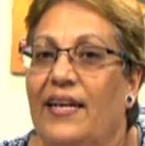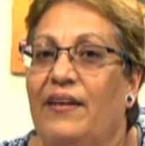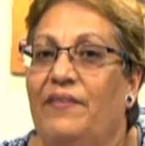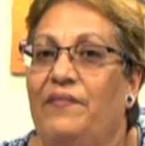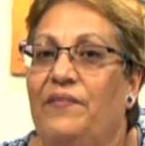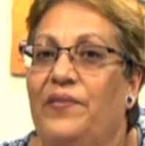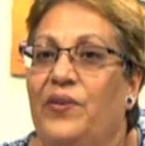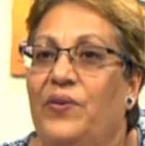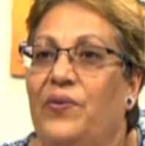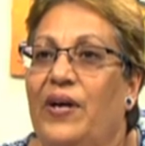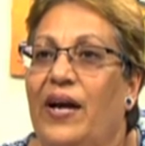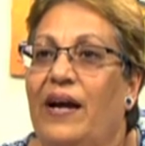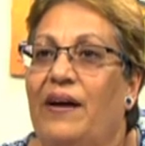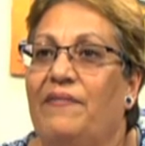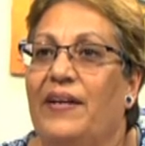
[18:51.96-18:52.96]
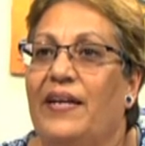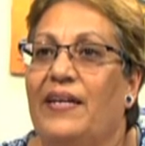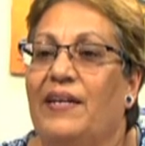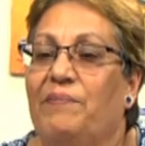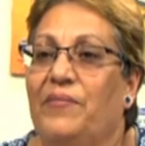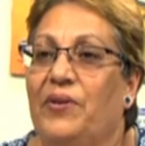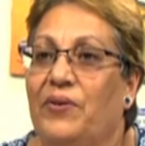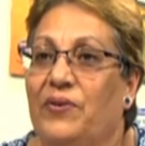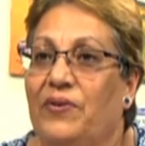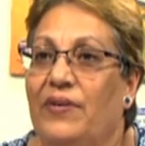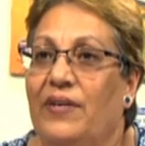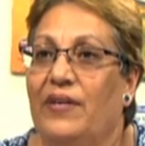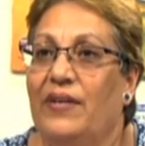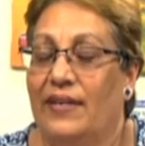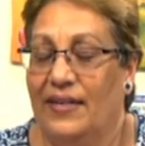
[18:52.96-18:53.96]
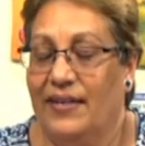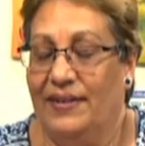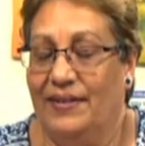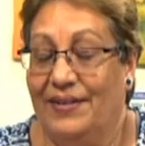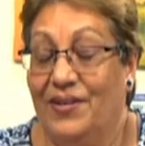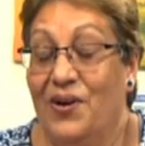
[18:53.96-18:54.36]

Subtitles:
if you have a